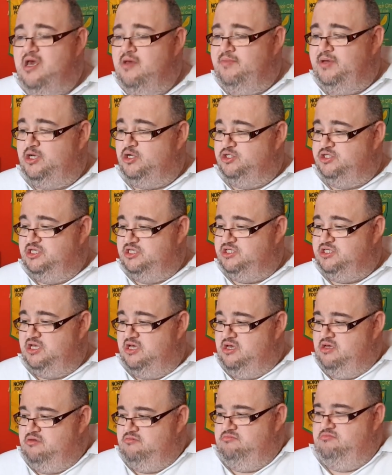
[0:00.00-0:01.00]
because it's
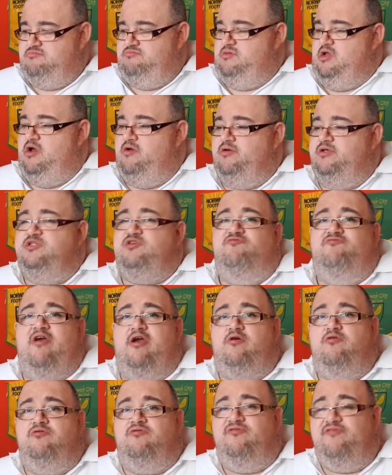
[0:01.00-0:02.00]
a, you know, it's a
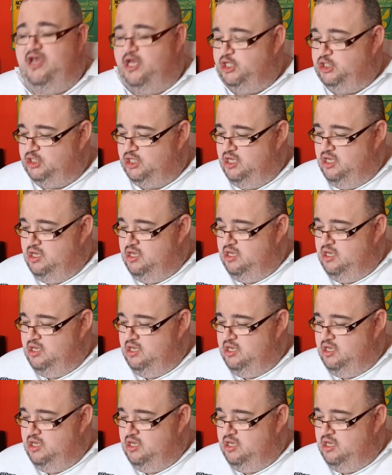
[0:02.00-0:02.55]
record fish.